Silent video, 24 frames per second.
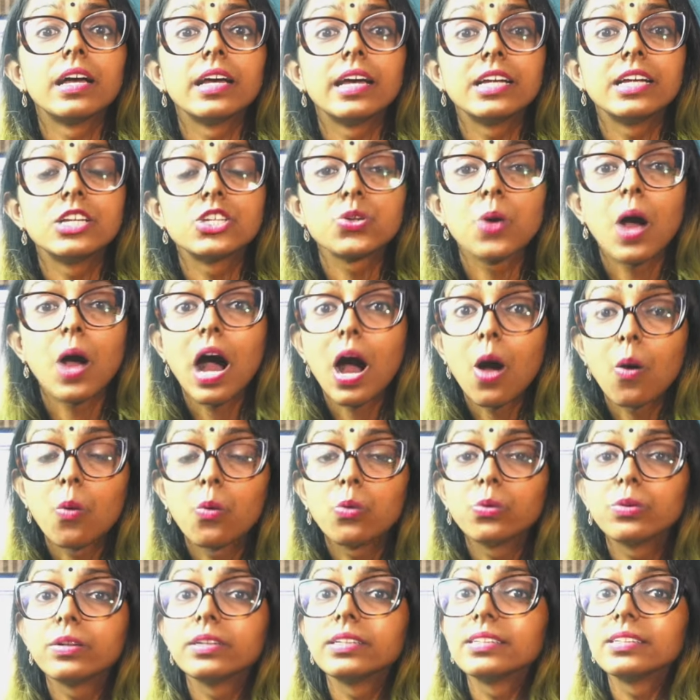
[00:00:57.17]
into
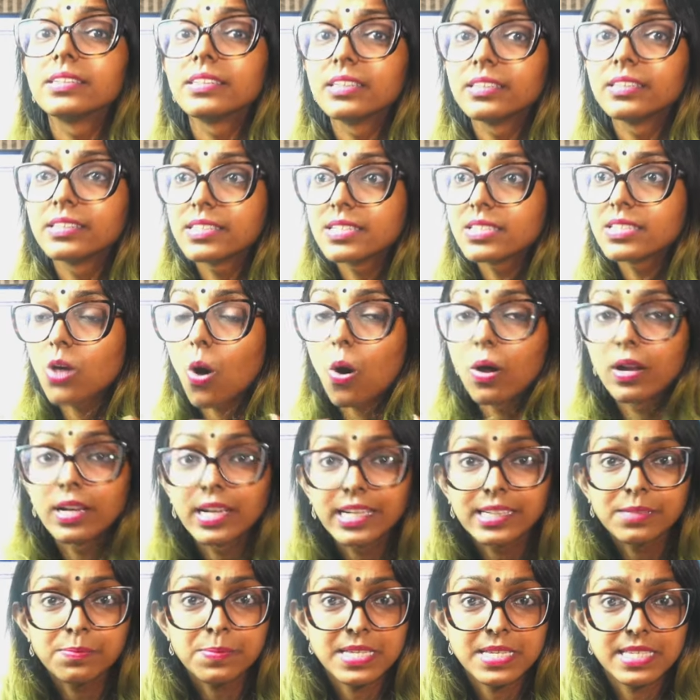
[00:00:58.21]
how these
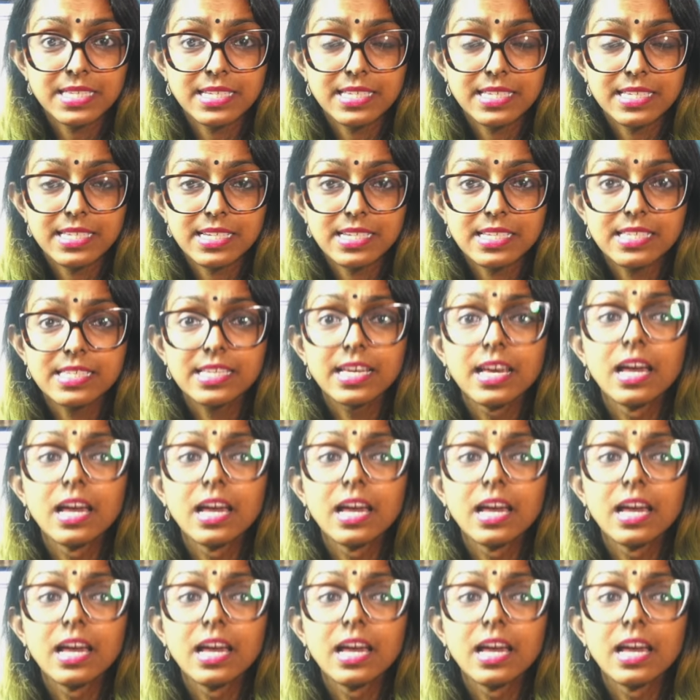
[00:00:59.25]
online businesses,